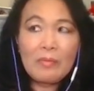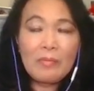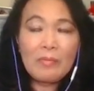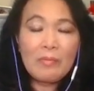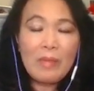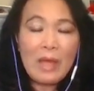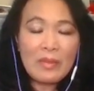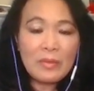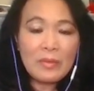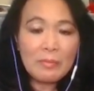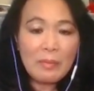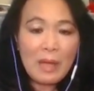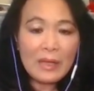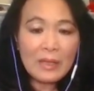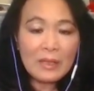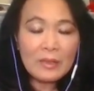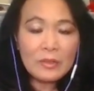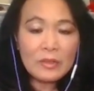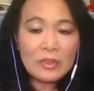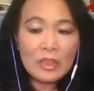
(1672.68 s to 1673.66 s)

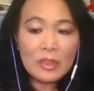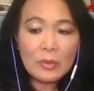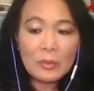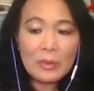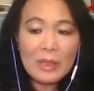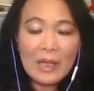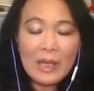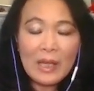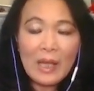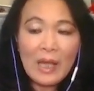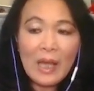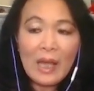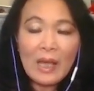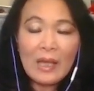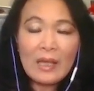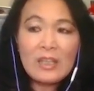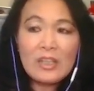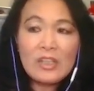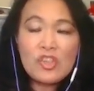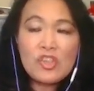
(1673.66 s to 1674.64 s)
mathematical degree.
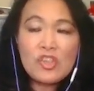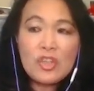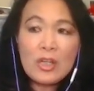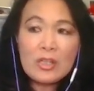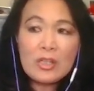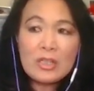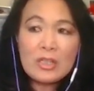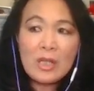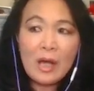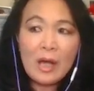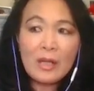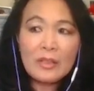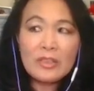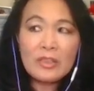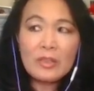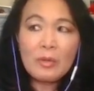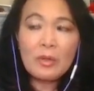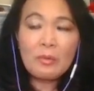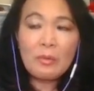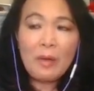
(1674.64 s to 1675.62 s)
He just got
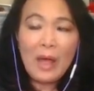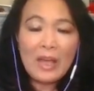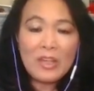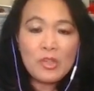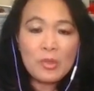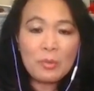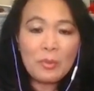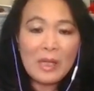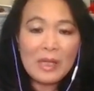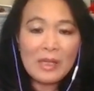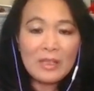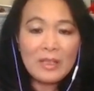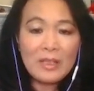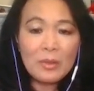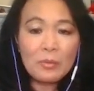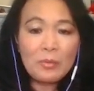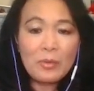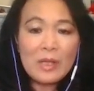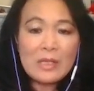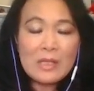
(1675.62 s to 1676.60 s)

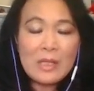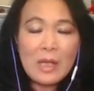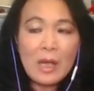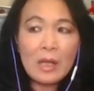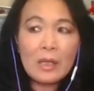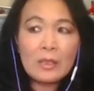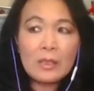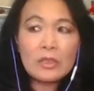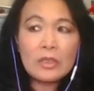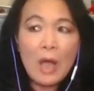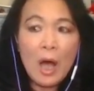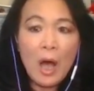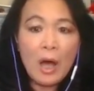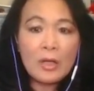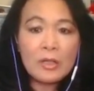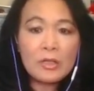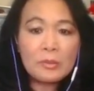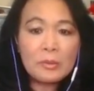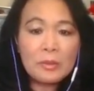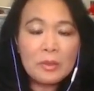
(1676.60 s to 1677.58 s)
graduated with a
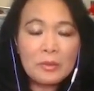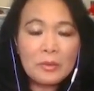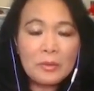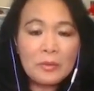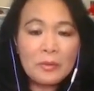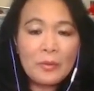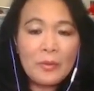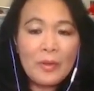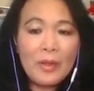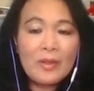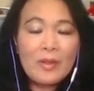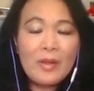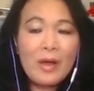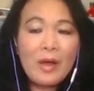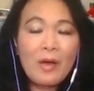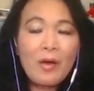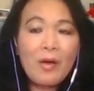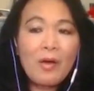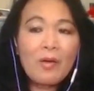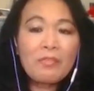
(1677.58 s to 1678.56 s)
doctoral
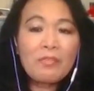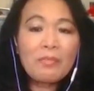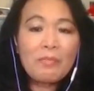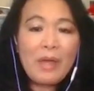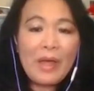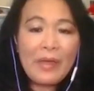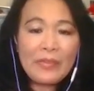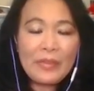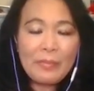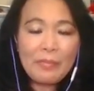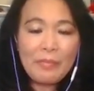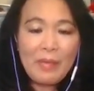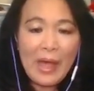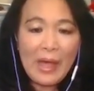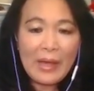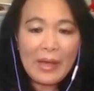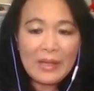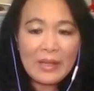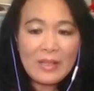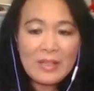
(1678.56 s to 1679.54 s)
of
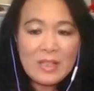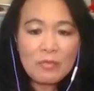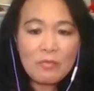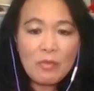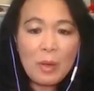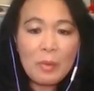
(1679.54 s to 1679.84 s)
mathematics